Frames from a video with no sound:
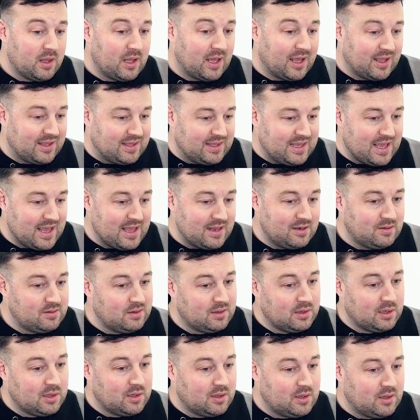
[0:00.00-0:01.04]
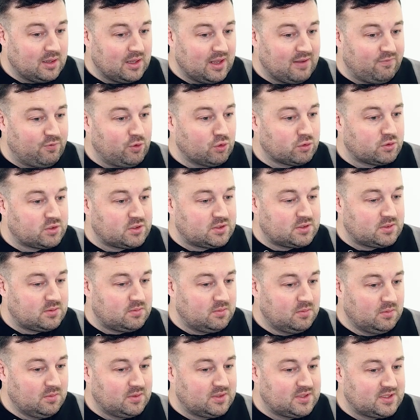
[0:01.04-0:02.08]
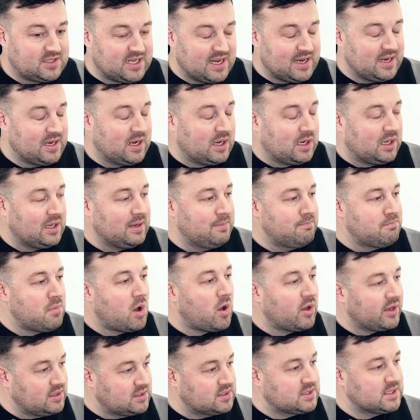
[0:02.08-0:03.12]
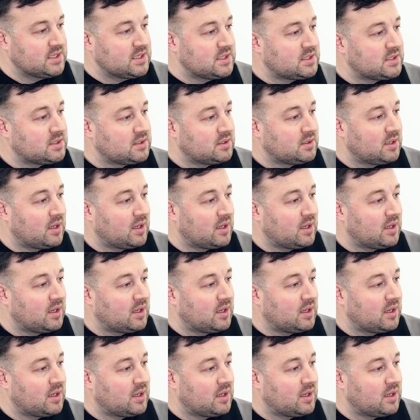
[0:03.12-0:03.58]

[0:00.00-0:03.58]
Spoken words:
Again, if you're technically minded